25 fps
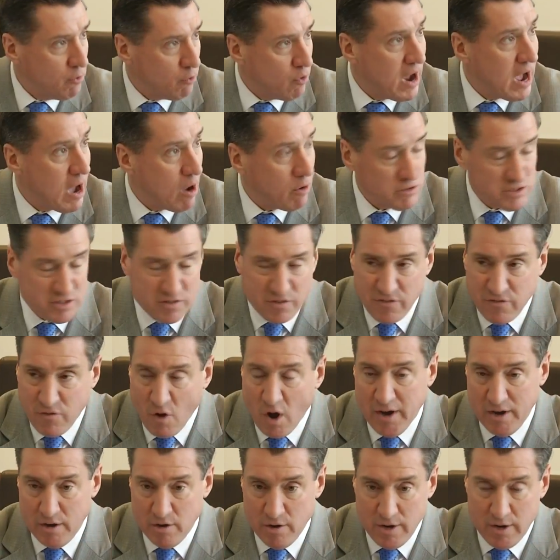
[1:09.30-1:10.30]
rounds
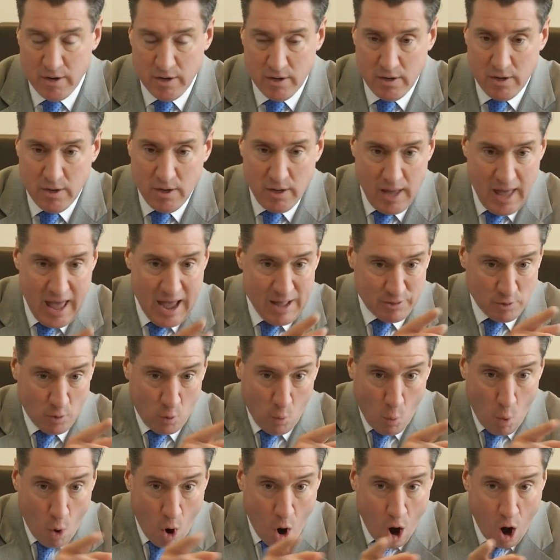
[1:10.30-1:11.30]
fired at the
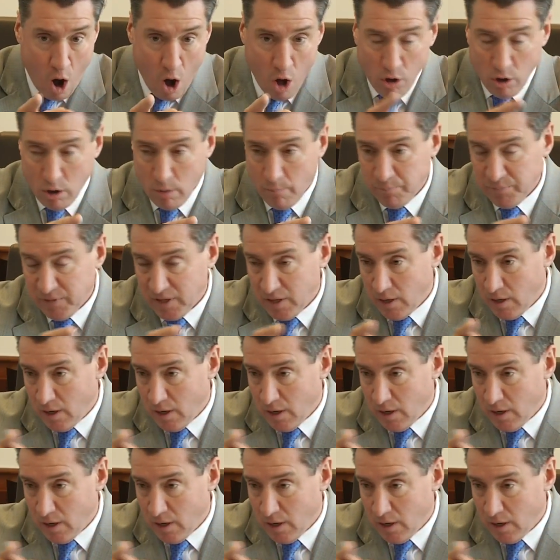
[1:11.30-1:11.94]
wall,